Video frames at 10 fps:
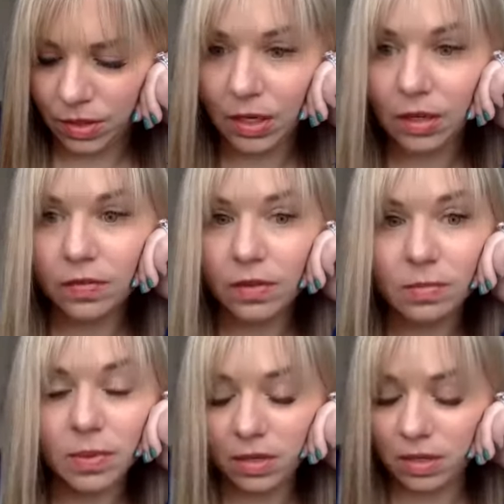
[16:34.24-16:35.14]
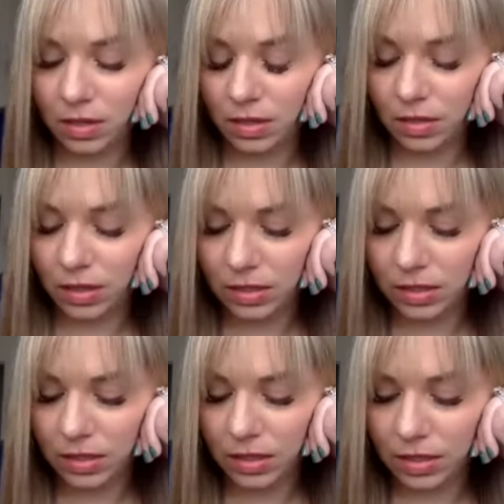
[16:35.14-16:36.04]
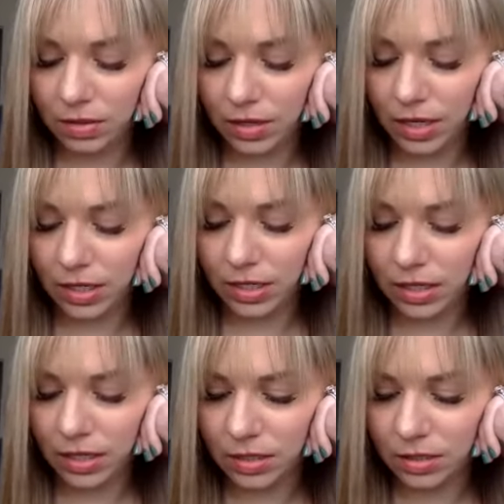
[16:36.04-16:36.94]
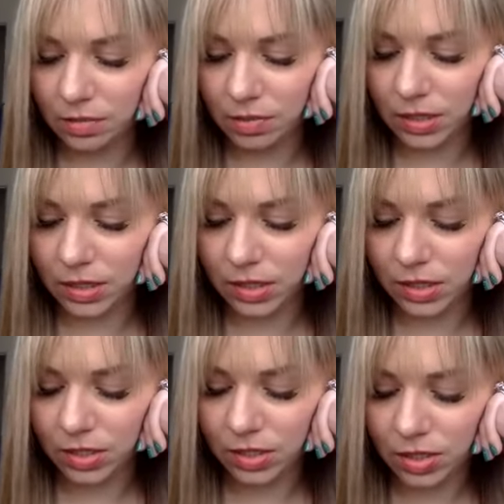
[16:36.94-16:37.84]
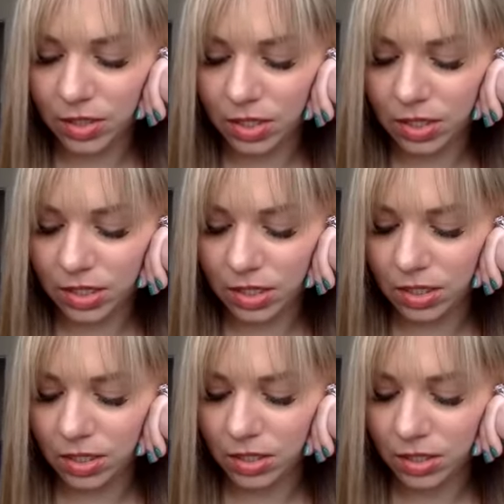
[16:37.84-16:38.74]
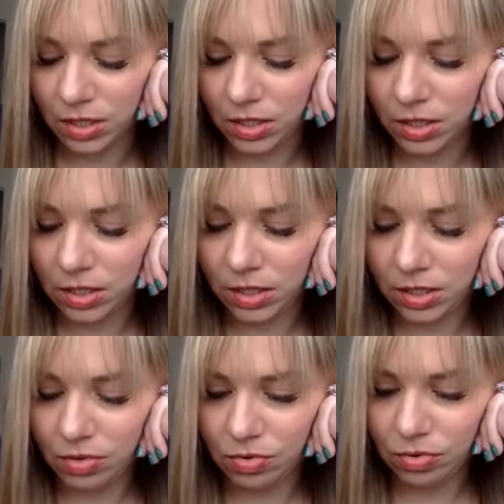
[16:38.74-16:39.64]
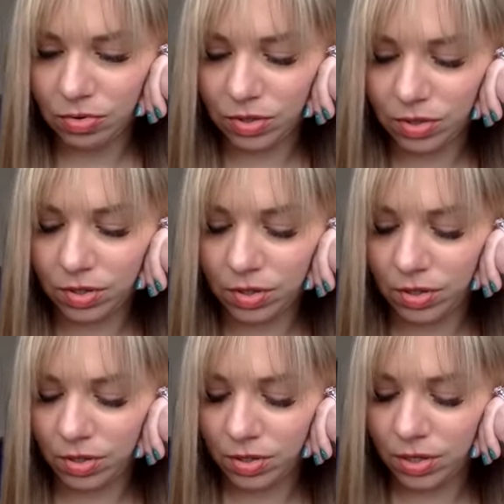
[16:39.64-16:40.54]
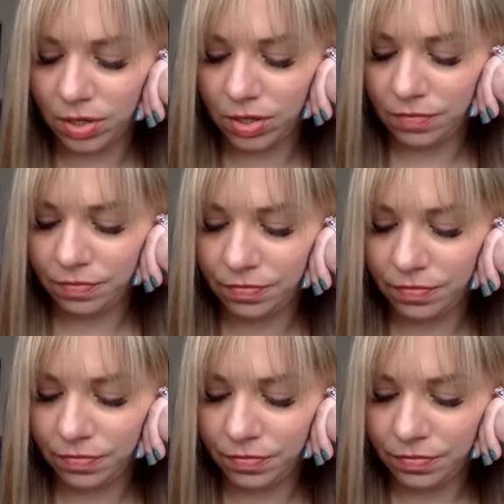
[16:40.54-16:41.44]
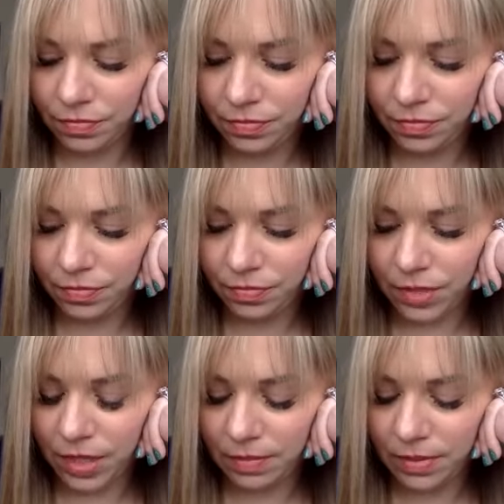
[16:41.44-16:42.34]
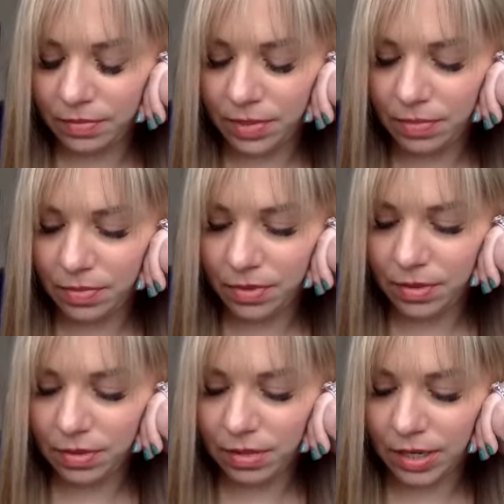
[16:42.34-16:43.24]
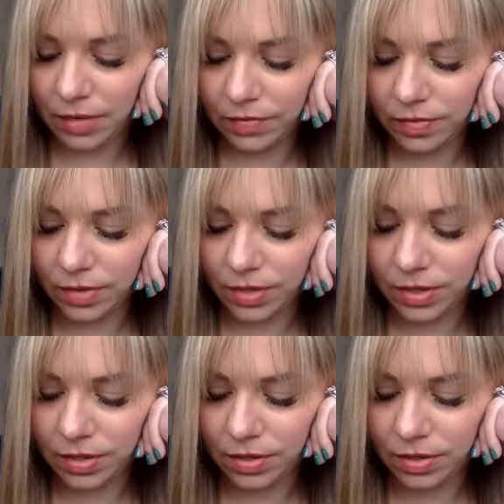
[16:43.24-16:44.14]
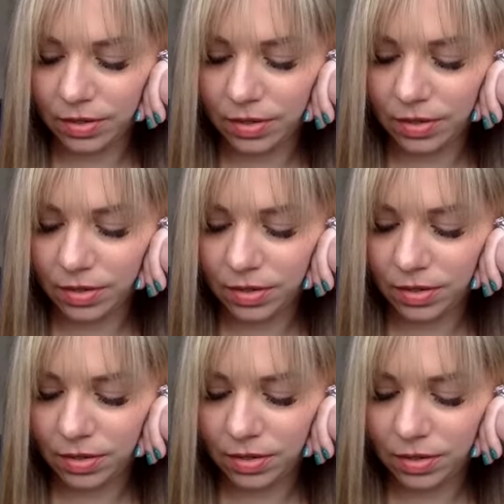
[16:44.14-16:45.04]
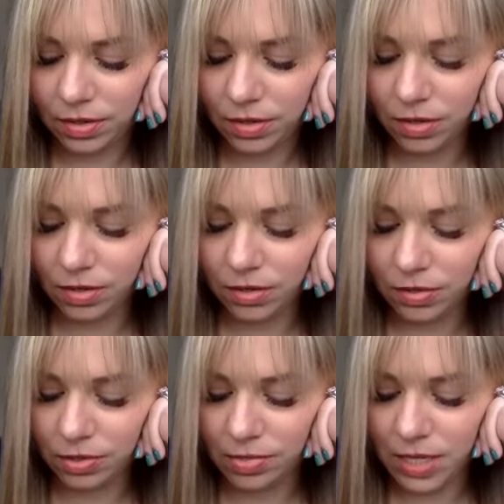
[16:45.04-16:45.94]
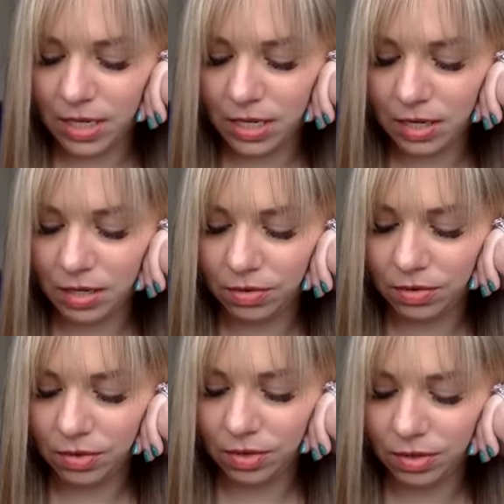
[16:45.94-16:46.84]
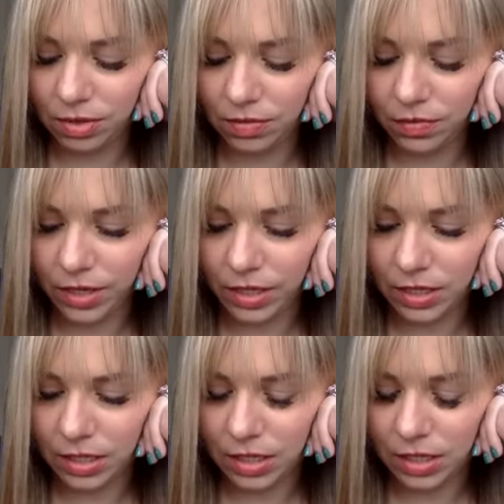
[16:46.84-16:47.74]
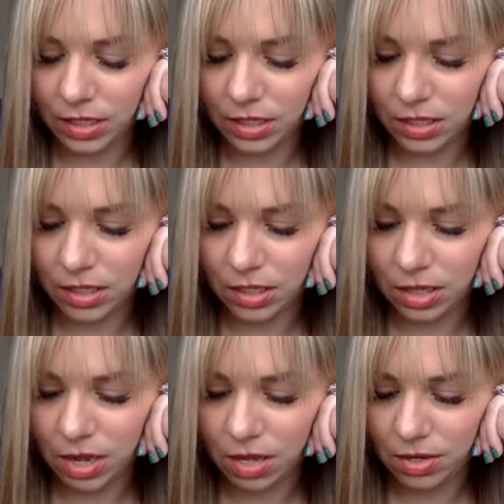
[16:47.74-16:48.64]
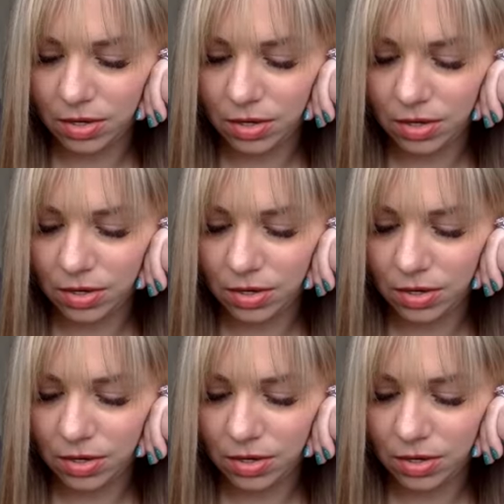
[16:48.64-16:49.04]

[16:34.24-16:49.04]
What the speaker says: Again, if anybody needs any other ideas on places to look or types of people to look out for on your social media or your Franks lists, just holler.